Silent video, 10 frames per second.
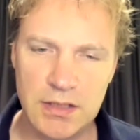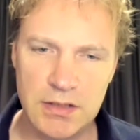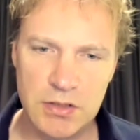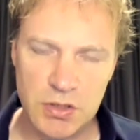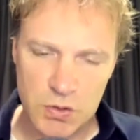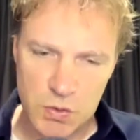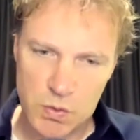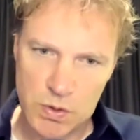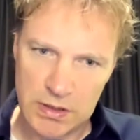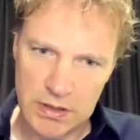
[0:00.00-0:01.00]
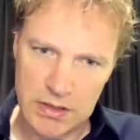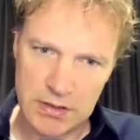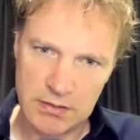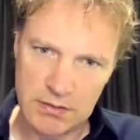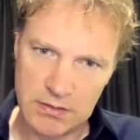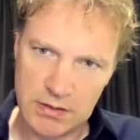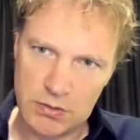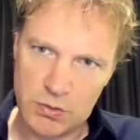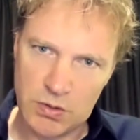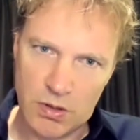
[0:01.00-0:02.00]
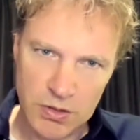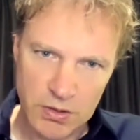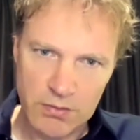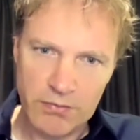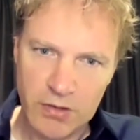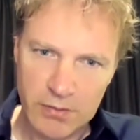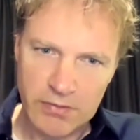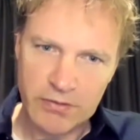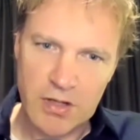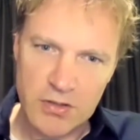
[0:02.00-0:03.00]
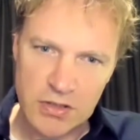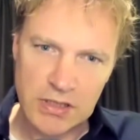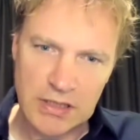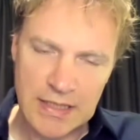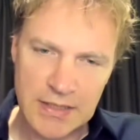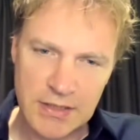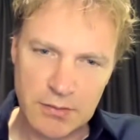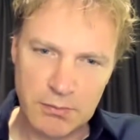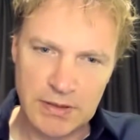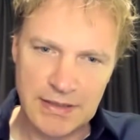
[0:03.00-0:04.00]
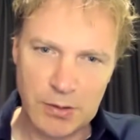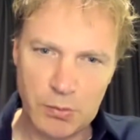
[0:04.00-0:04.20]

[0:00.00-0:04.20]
you uh, do also a form of constellation, but then